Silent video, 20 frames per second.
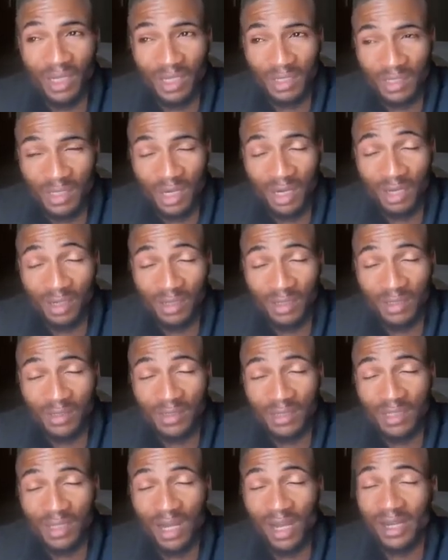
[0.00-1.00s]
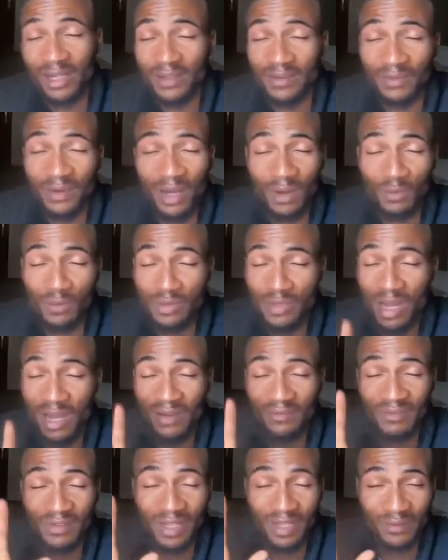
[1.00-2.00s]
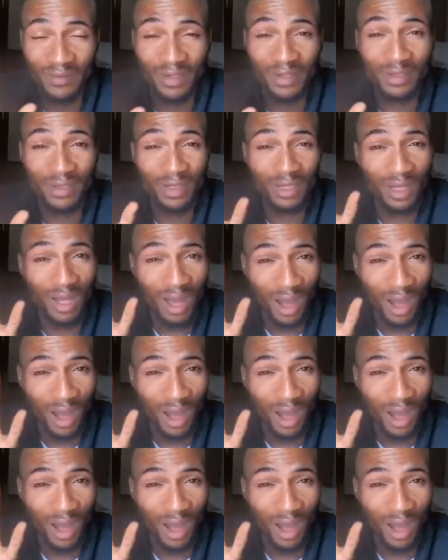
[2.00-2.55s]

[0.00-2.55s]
Qatar, because I've given